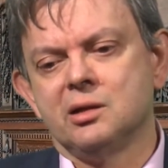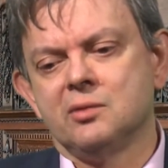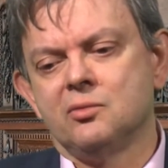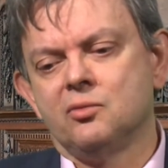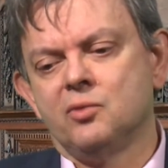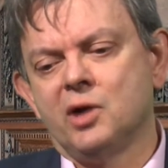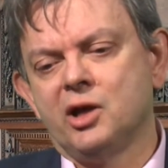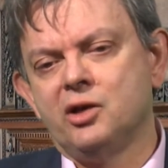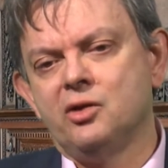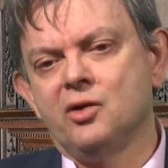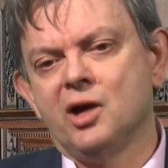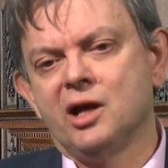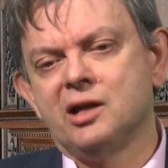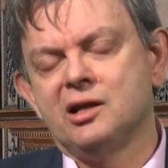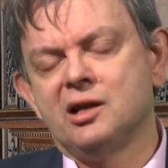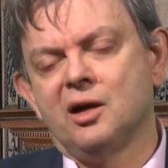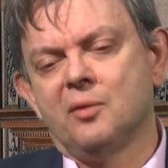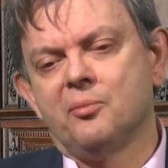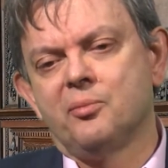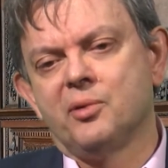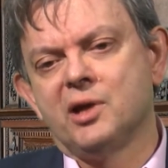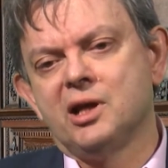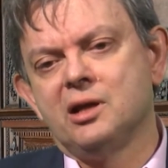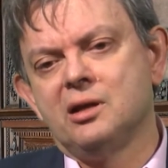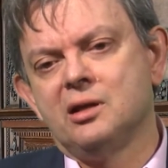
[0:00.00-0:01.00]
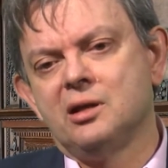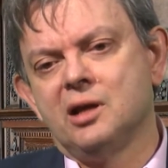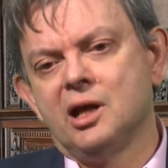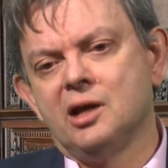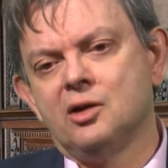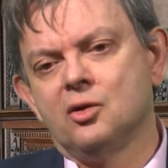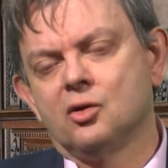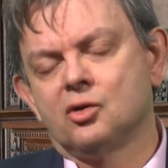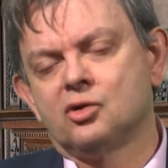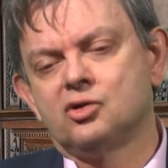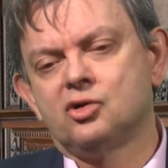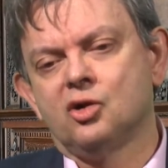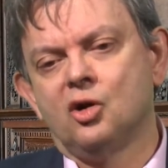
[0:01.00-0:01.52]
where you end up in
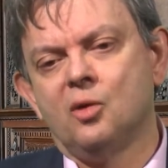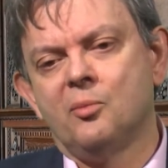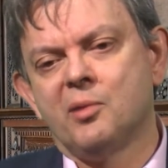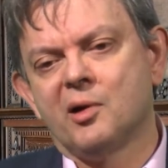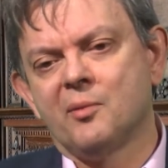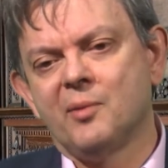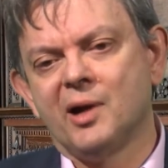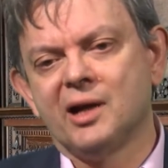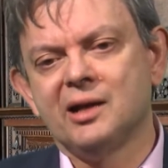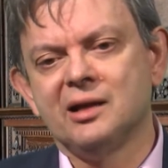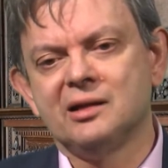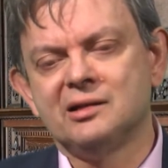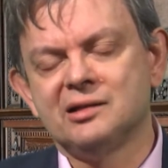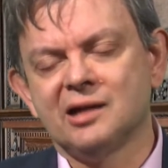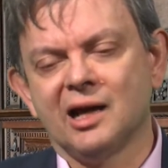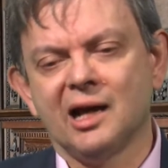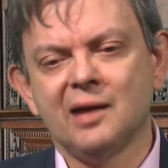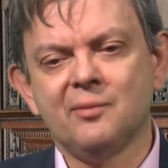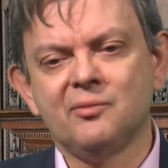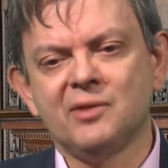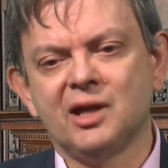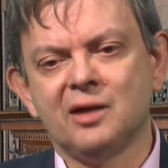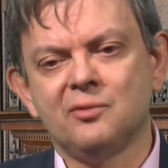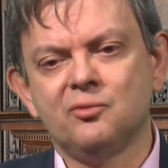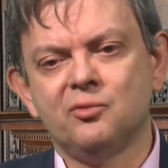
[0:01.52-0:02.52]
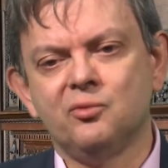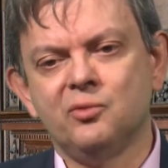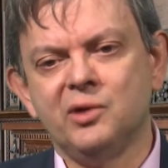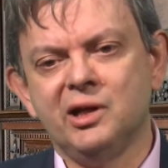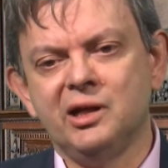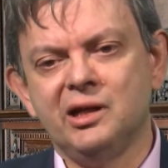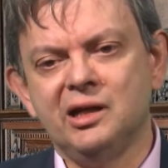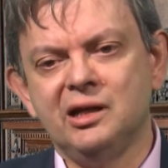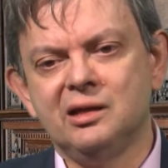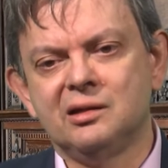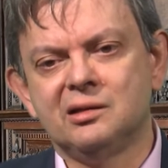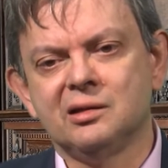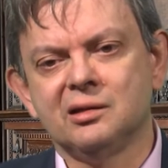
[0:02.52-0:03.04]
October, by the time that
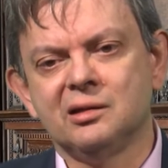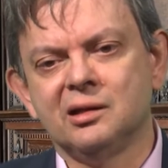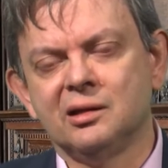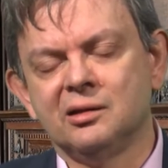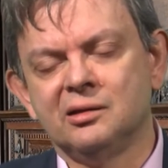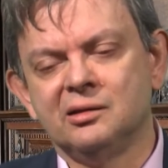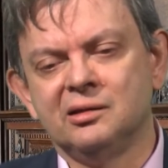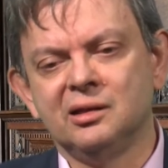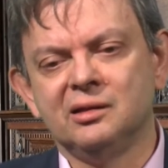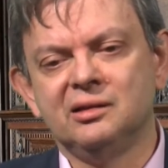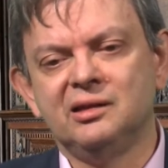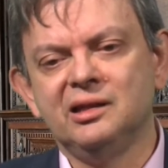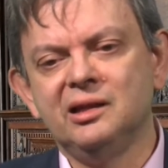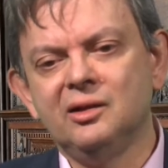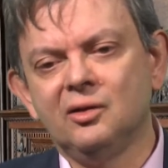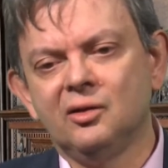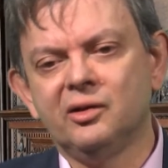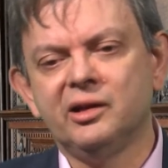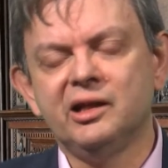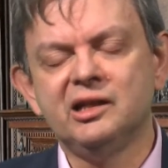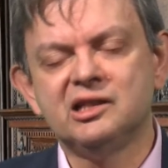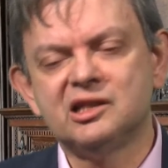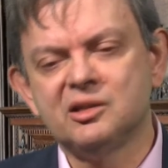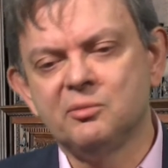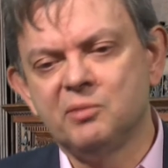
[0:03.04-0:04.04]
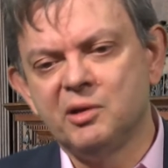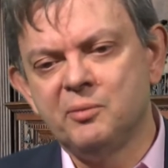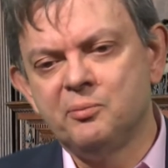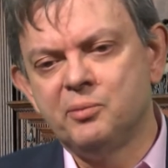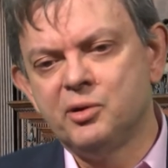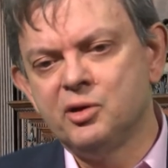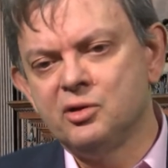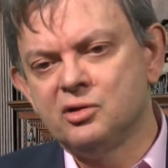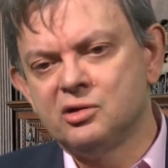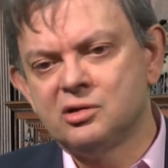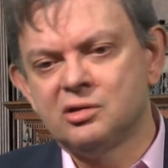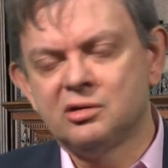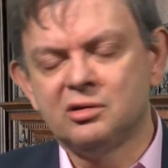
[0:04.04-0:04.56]
the deal needs to be
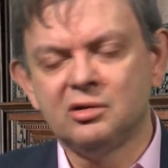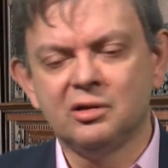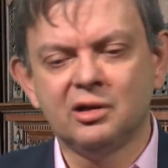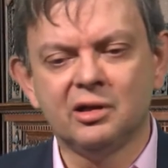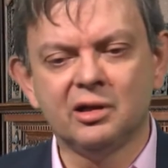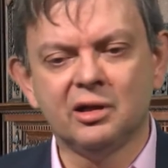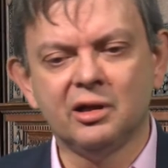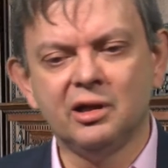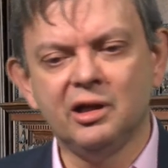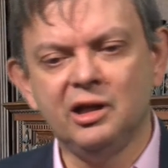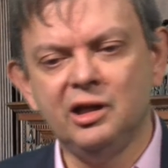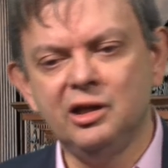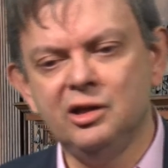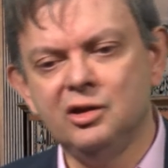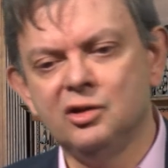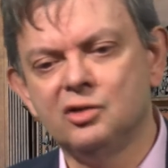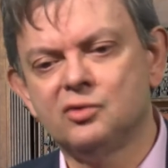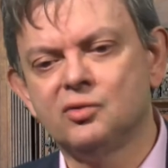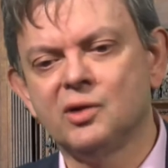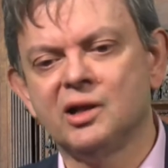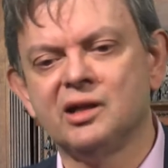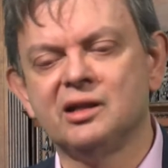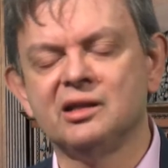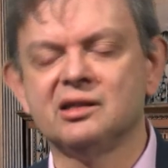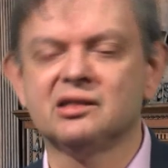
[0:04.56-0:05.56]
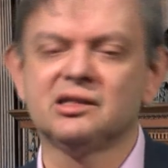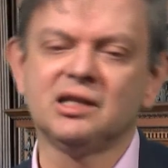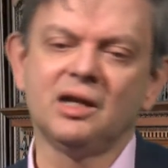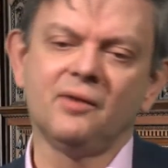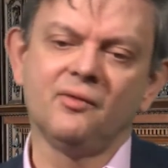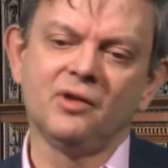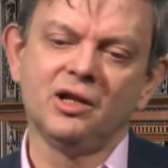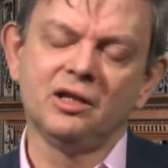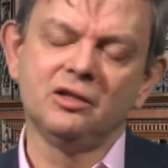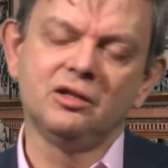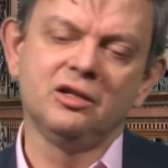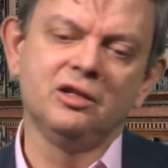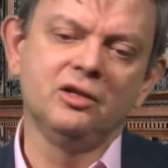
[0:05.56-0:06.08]
put to the EU
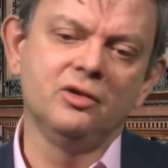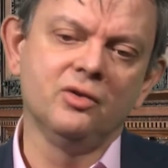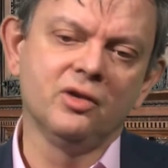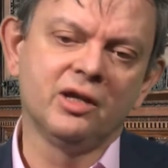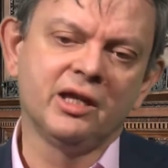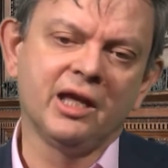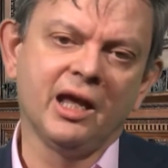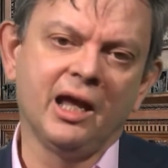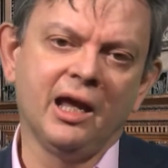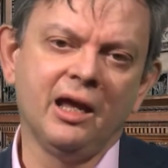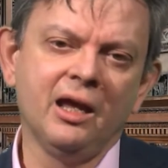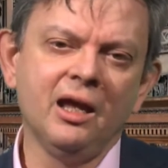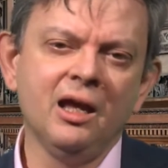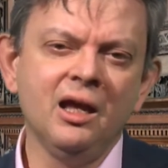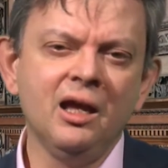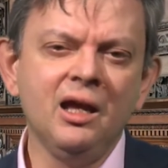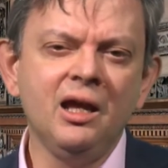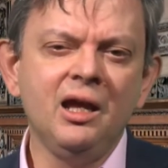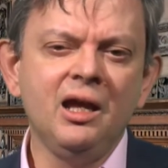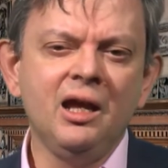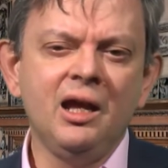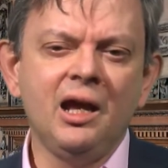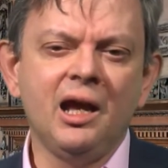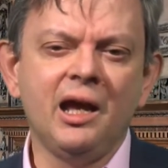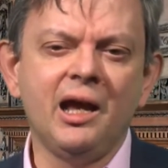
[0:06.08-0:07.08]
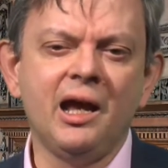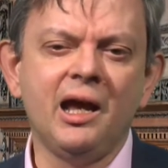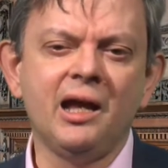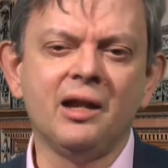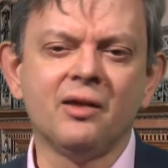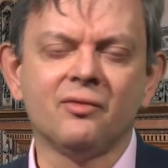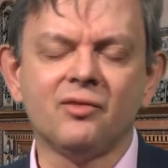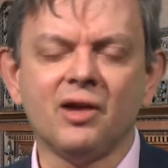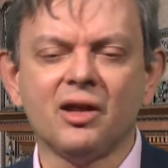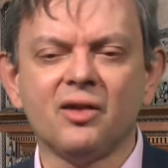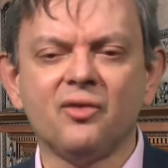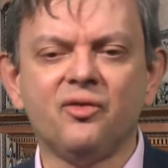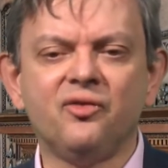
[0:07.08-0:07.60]
27 and to the UK, in a
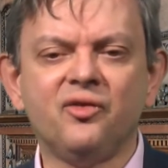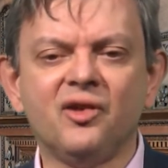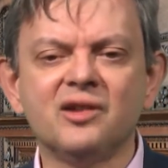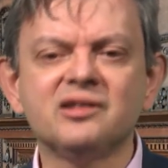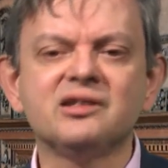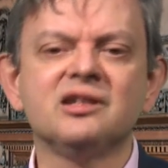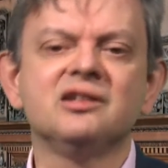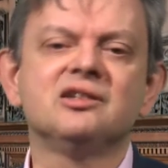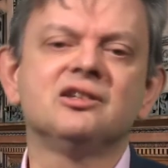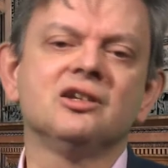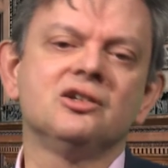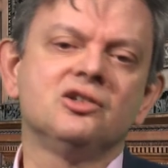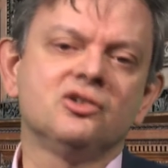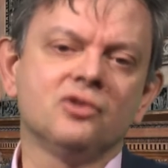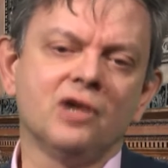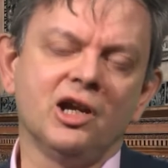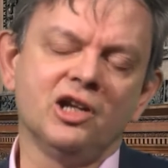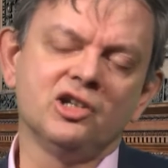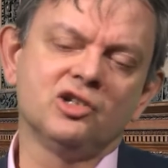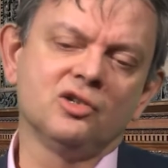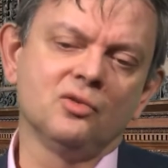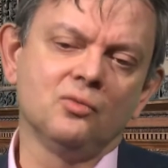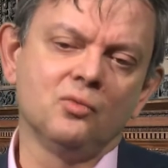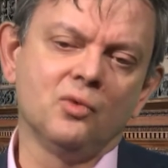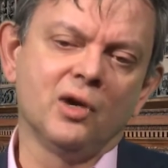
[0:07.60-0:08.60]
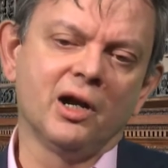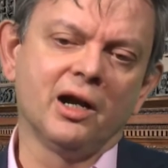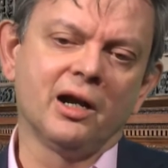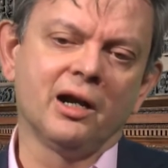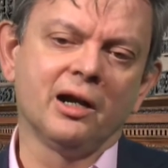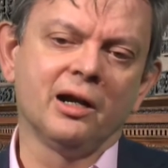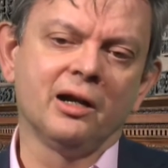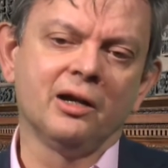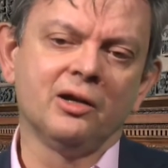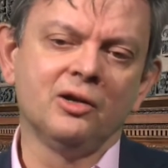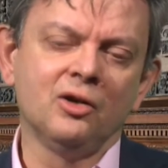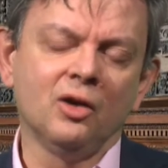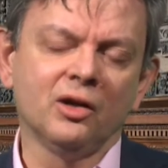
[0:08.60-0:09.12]
rather fuzzy situation
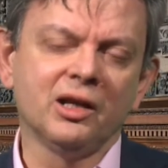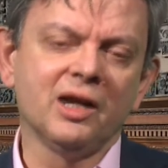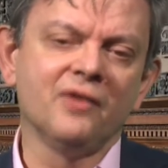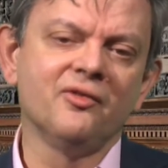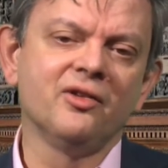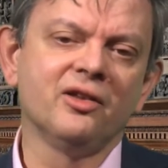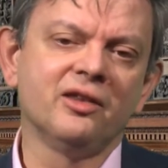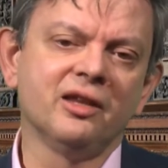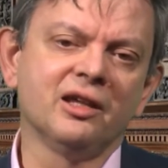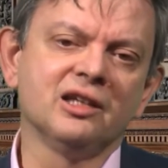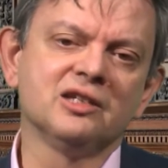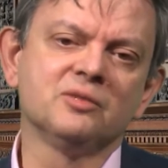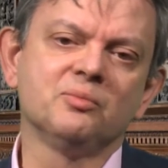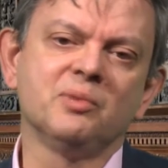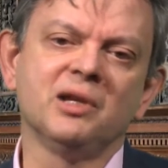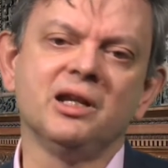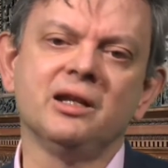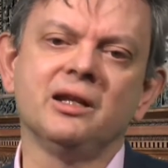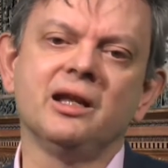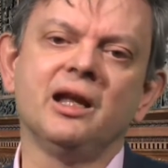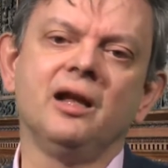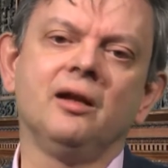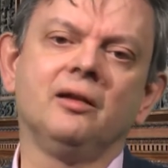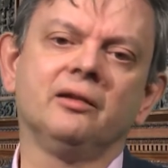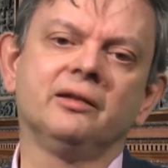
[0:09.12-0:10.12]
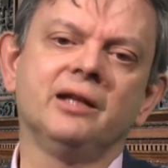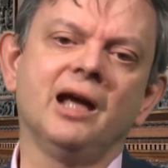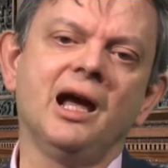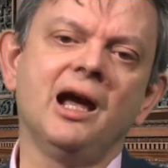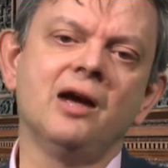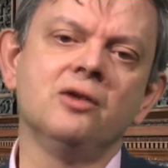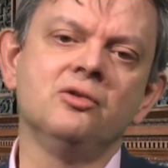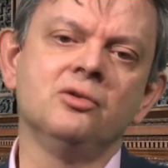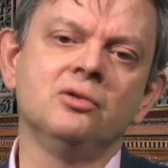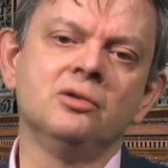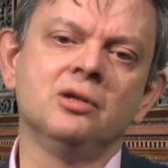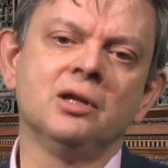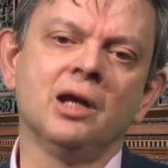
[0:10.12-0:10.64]
where not everything's been nailed
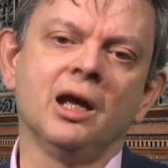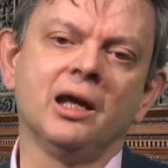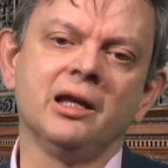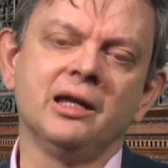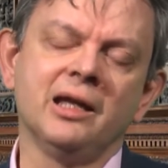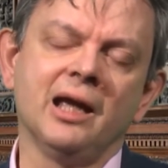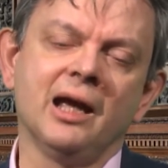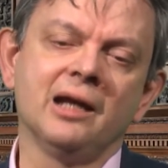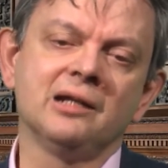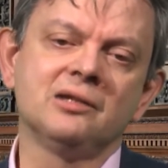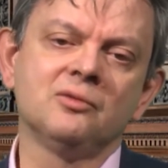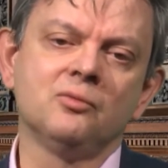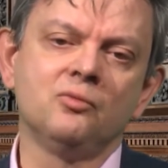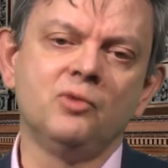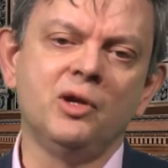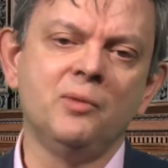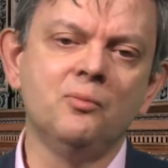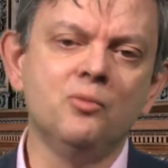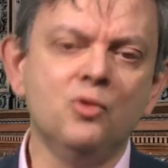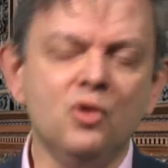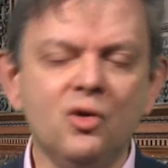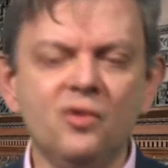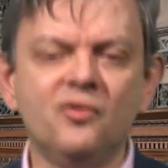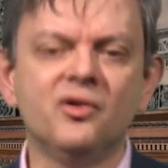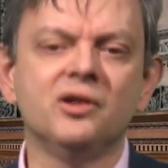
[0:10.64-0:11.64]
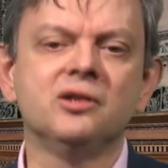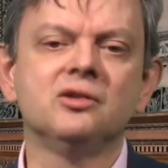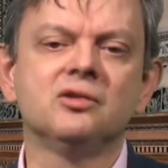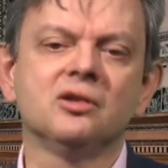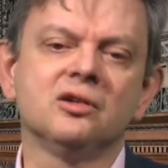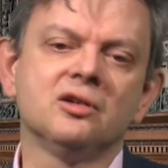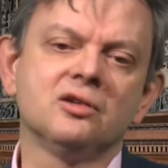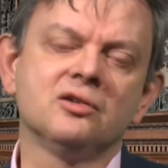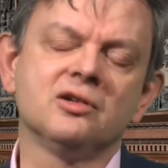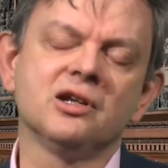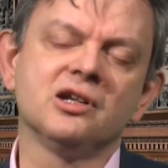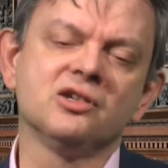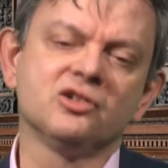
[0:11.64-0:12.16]
down yet. We move into
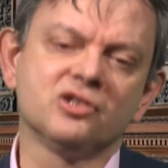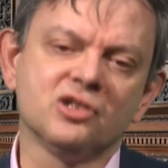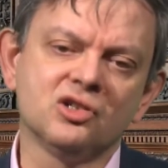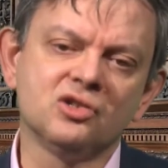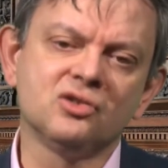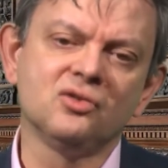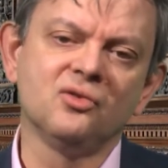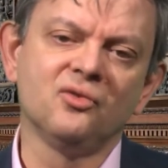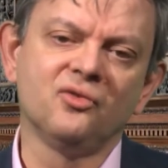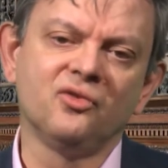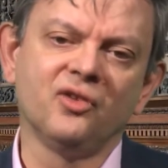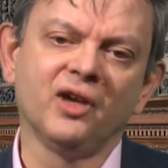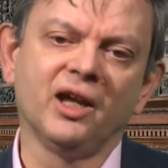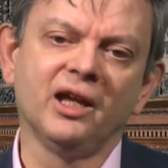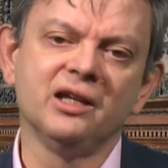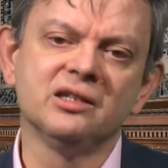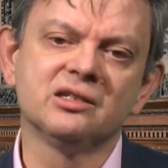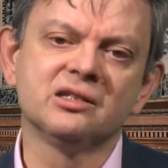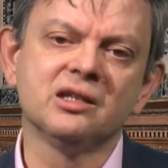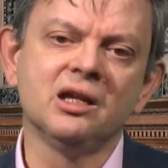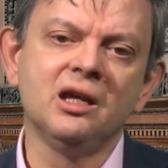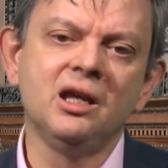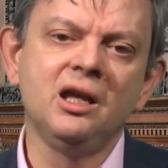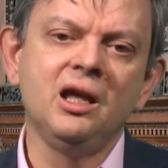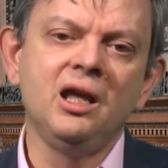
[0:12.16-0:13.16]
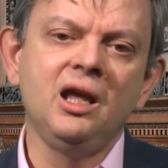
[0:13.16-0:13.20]
the transition phase,